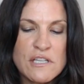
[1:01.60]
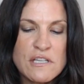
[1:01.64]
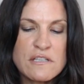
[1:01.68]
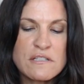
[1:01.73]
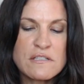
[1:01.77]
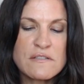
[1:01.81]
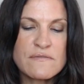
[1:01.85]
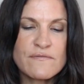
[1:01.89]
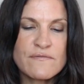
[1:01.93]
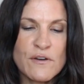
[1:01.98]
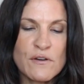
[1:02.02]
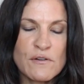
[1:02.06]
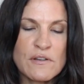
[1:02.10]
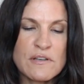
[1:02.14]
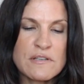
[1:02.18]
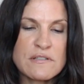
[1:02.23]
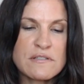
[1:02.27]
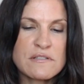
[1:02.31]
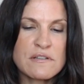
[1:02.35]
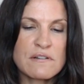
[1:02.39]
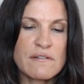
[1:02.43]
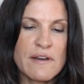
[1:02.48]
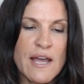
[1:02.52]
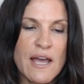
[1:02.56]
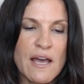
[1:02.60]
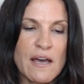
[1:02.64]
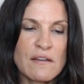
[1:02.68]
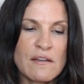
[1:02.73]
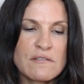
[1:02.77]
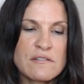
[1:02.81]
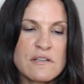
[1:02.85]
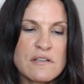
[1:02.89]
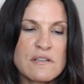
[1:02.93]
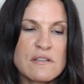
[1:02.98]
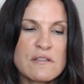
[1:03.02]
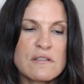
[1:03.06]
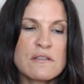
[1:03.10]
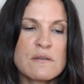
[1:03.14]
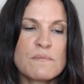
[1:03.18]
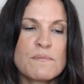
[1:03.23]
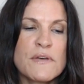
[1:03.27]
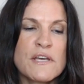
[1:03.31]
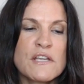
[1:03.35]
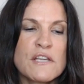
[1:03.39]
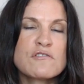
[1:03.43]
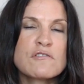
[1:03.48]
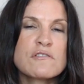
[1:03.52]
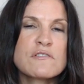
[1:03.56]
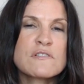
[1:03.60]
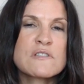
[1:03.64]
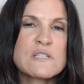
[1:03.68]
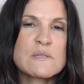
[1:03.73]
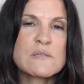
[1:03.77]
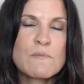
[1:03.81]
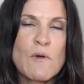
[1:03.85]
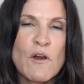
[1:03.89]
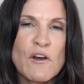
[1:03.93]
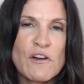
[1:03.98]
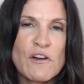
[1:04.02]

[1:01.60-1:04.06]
is focused around the Pinterest smart